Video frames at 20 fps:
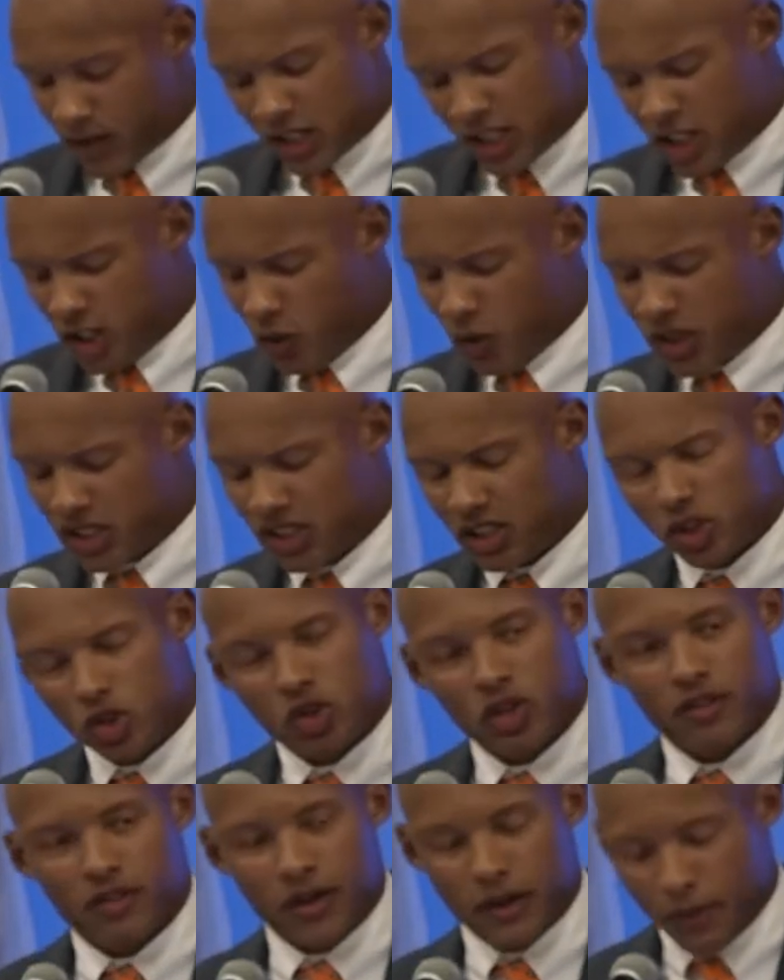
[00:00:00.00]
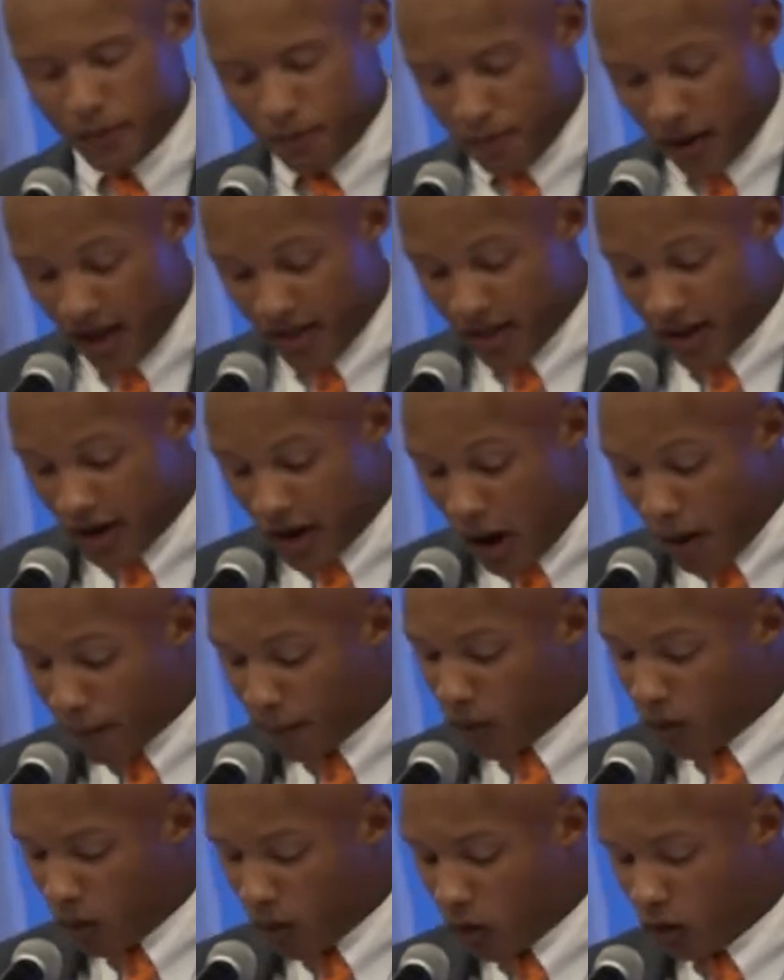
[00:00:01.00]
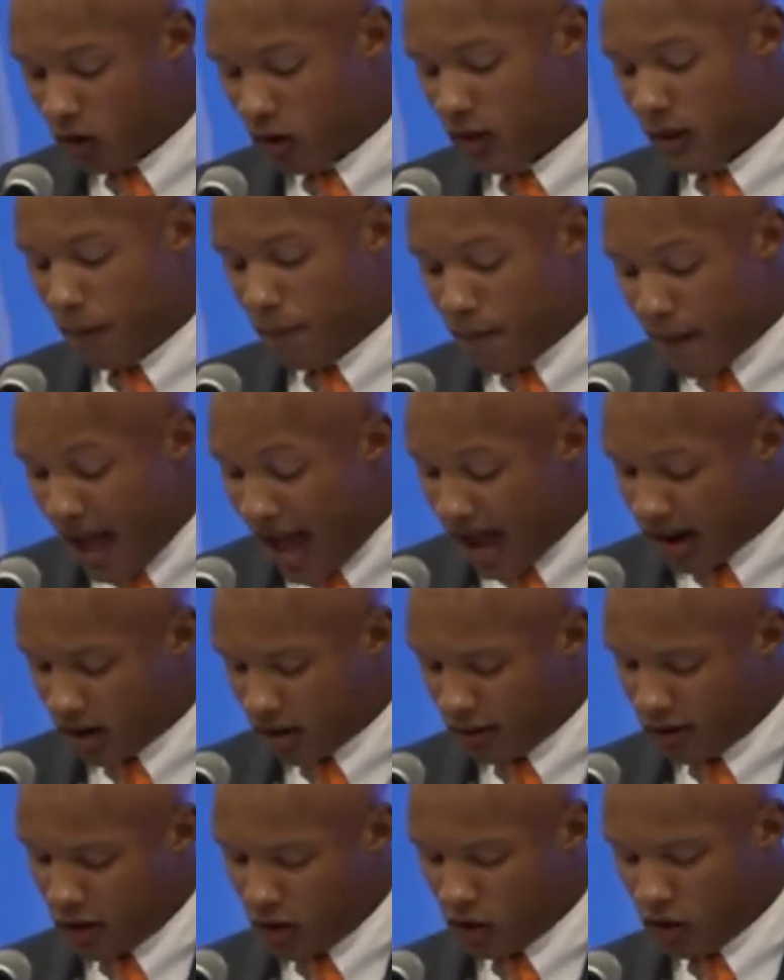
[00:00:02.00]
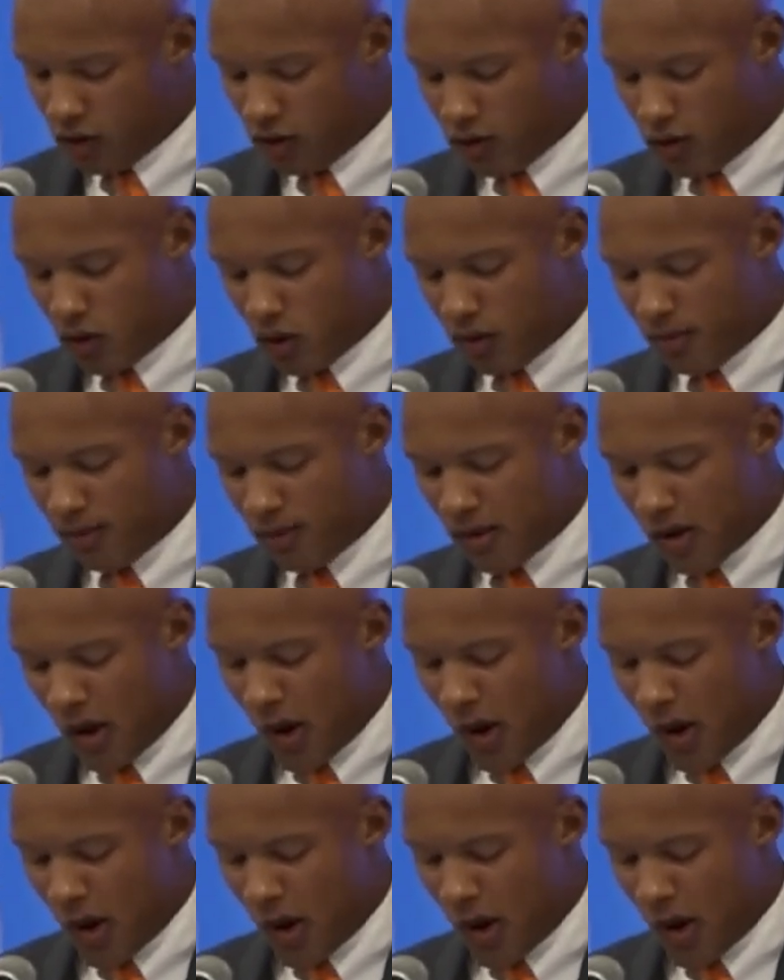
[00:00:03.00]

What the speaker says: She wasn't driven by the number worn on the back of the uniform